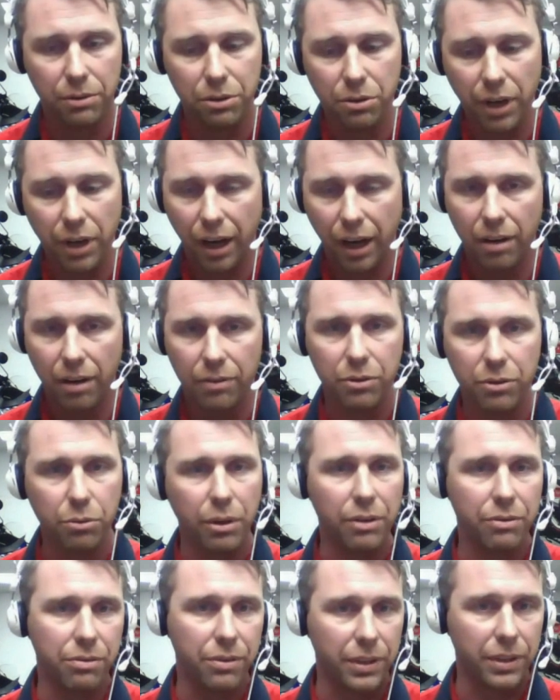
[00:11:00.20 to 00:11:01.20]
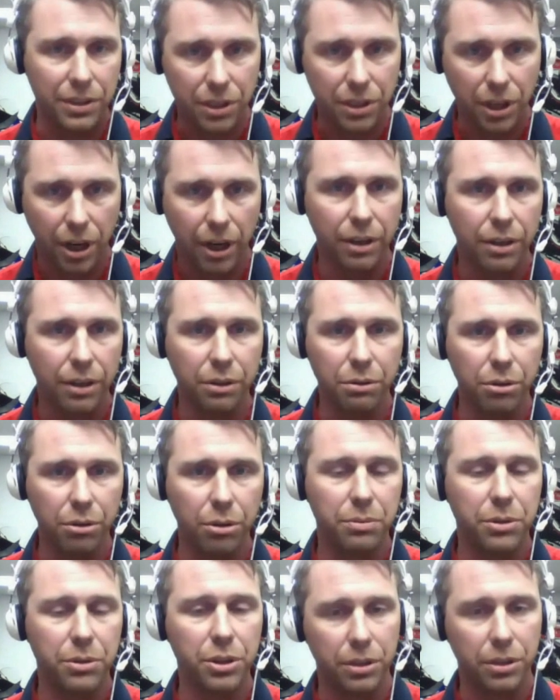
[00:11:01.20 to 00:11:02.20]
you have to wait for the entire
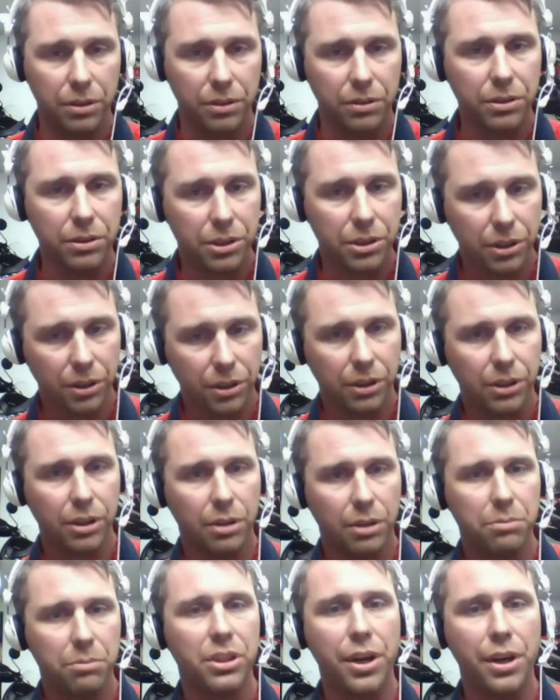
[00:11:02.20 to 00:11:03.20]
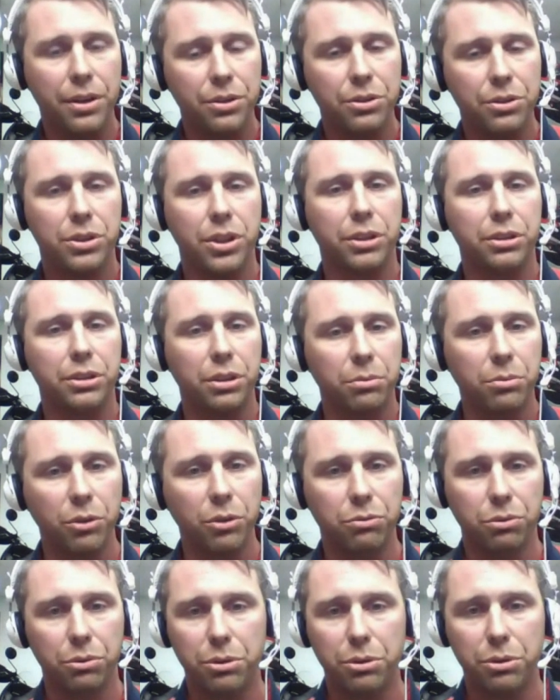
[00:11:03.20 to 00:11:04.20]
group to come to that intersection
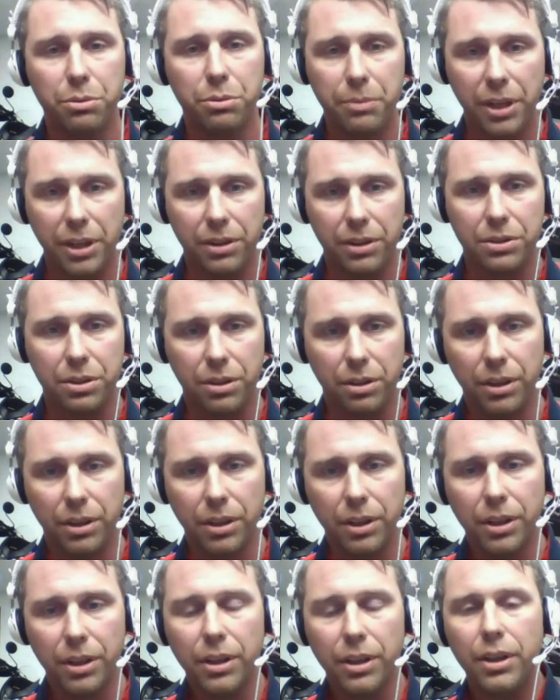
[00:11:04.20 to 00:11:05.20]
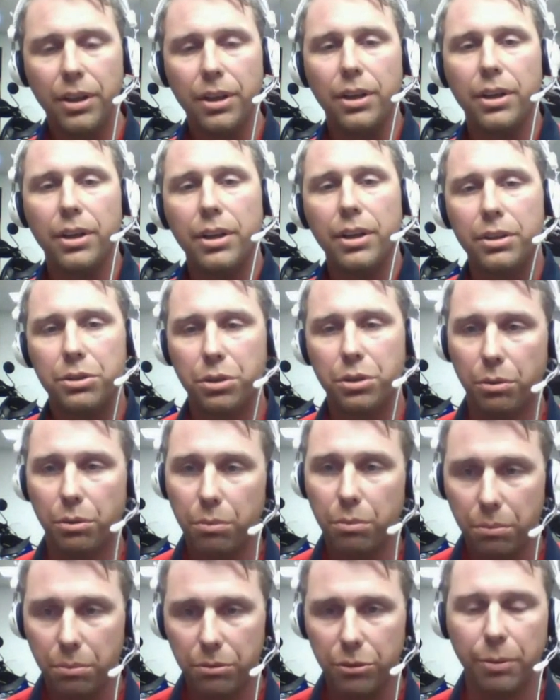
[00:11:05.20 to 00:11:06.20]
before you make the turn.
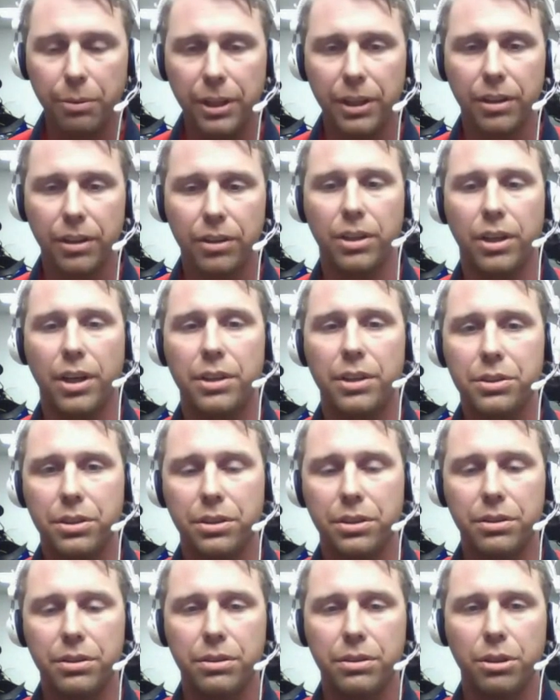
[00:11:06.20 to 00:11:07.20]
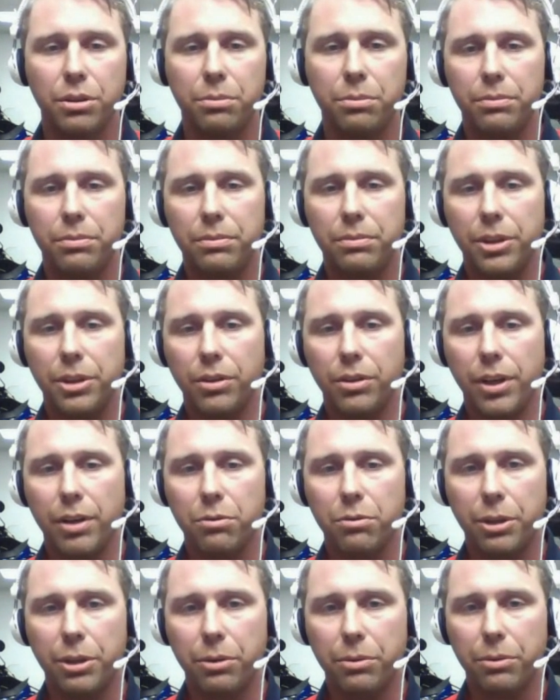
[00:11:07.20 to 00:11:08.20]
So nobody get lost and no, you know,
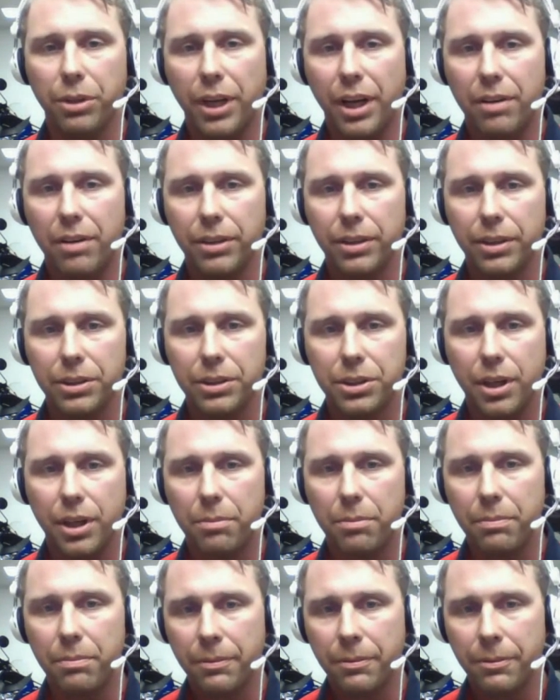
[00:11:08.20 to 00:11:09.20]
everybody will have a good time.